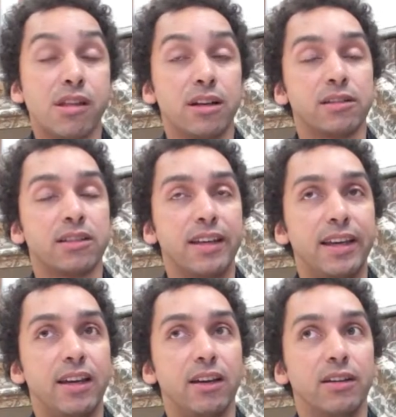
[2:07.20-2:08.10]
not
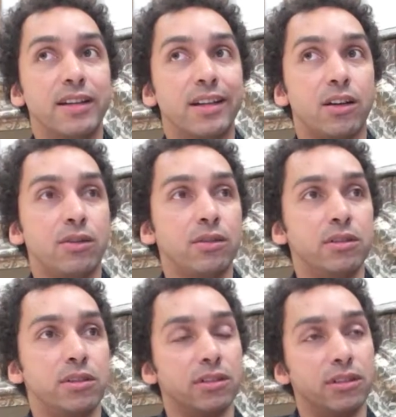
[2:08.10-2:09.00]

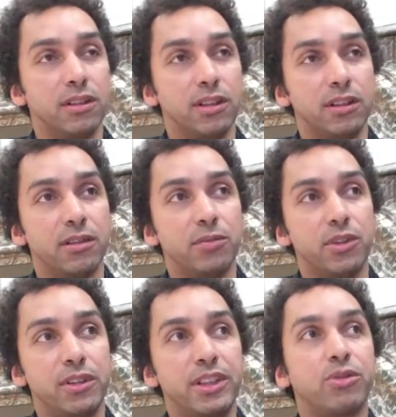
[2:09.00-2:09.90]
include
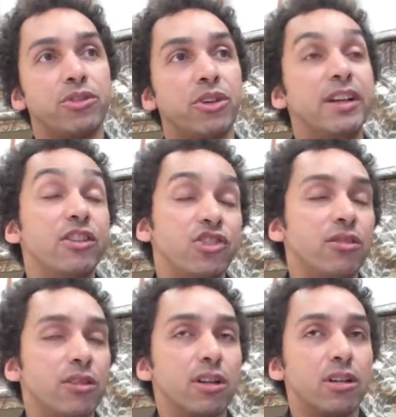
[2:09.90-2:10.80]
the literature in
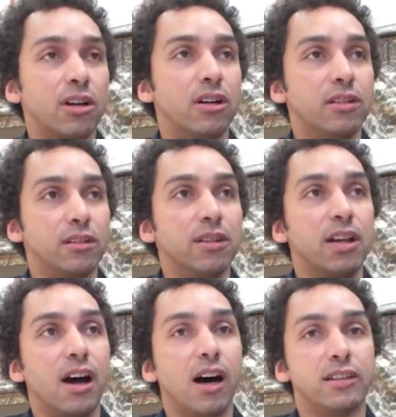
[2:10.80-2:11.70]
general on
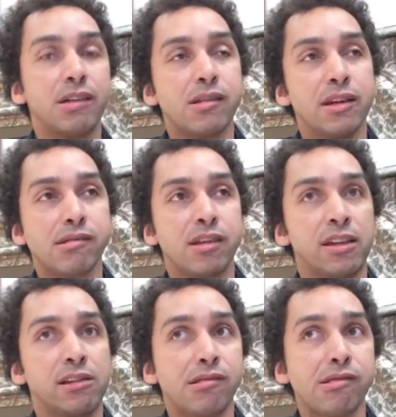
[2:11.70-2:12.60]
artistic
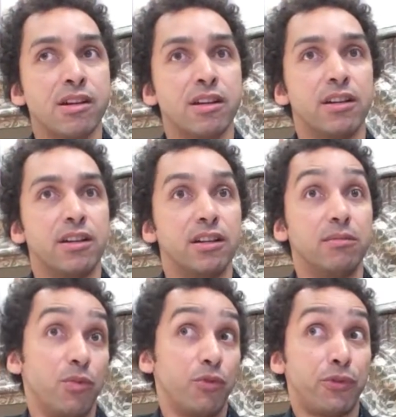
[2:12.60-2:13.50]
skills.
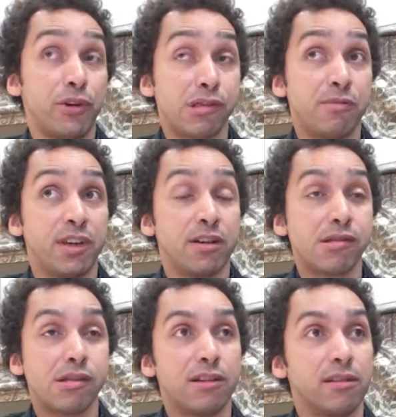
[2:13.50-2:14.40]
First,
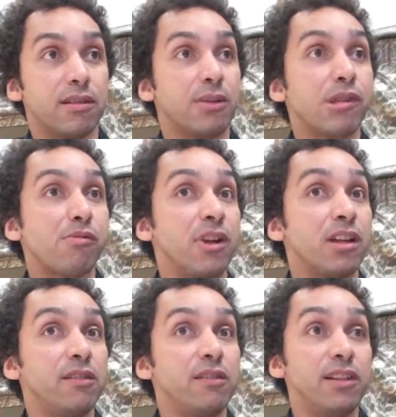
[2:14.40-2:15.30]
because there is
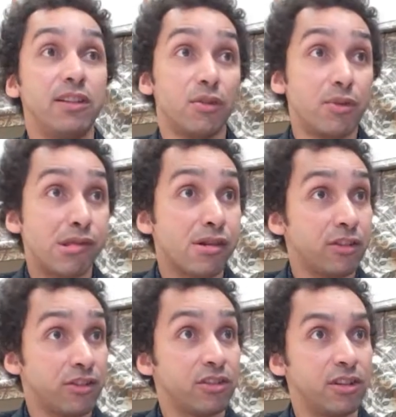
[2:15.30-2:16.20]
relatively little
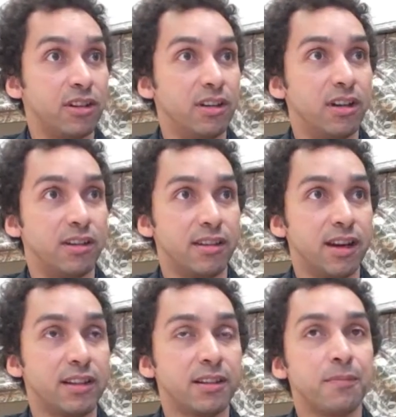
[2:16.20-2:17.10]
research on
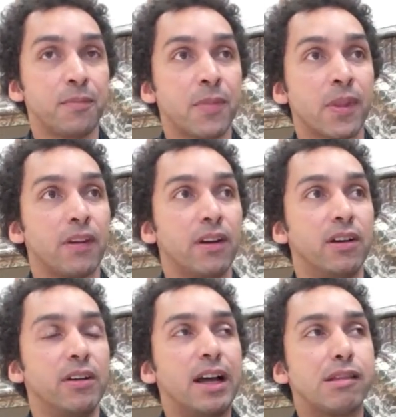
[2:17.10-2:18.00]
that.
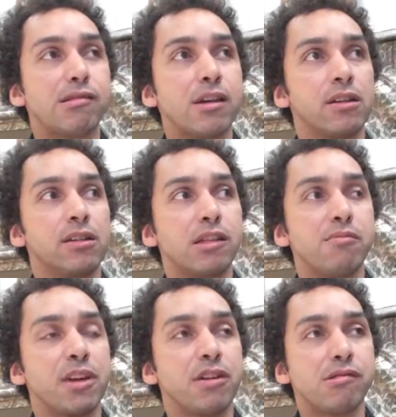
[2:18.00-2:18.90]
And second is
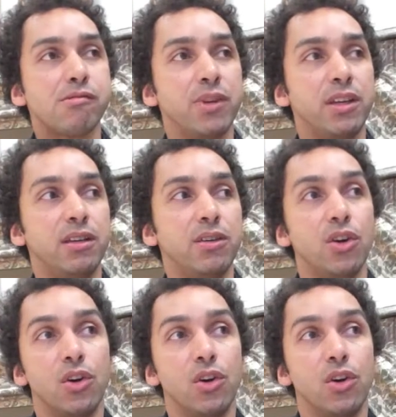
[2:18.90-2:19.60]
because we,